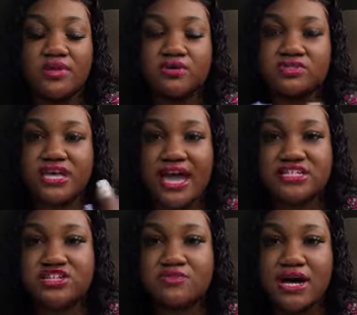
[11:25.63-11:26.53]
It was
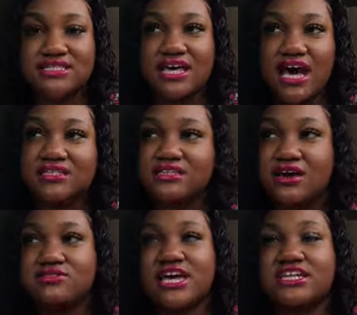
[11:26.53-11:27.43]
actually my size, and
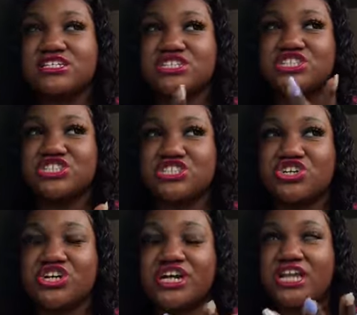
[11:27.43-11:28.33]
I was actually
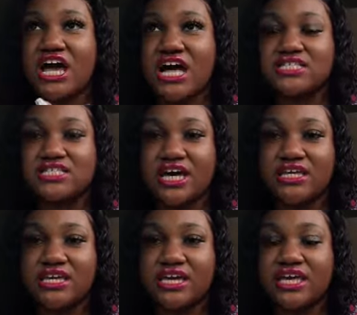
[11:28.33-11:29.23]
considering not
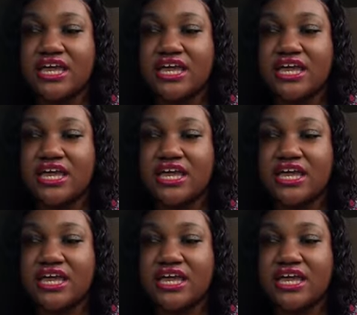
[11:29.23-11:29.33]
selling it,